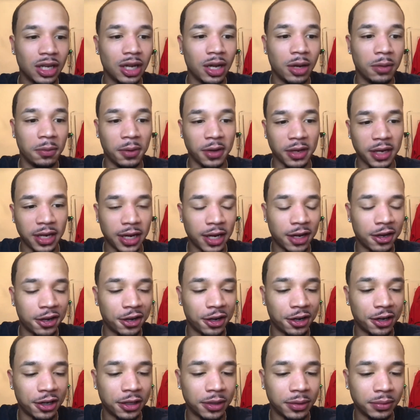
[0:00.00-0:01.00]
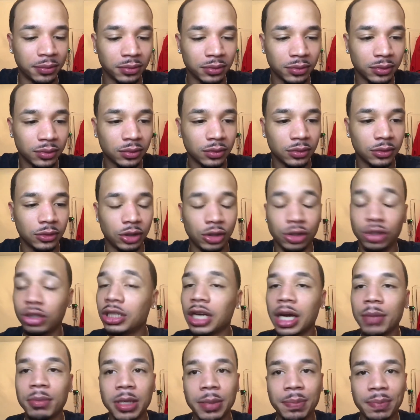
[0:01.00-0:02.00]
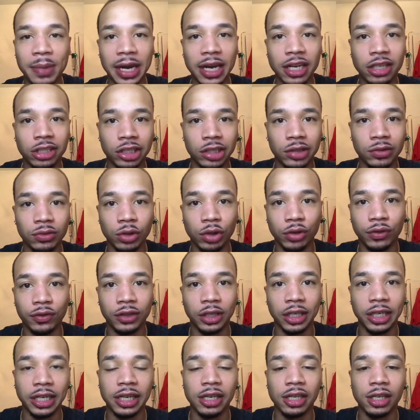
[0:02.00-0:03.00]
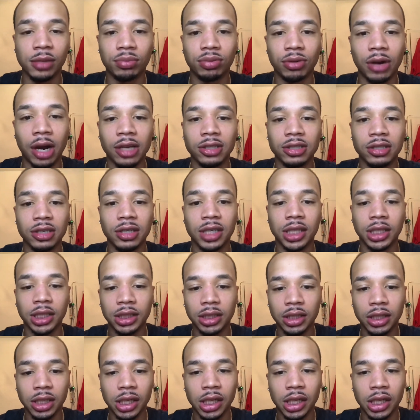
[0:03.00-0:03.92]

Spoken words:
But yeah, you just gotta be patient with the healing process.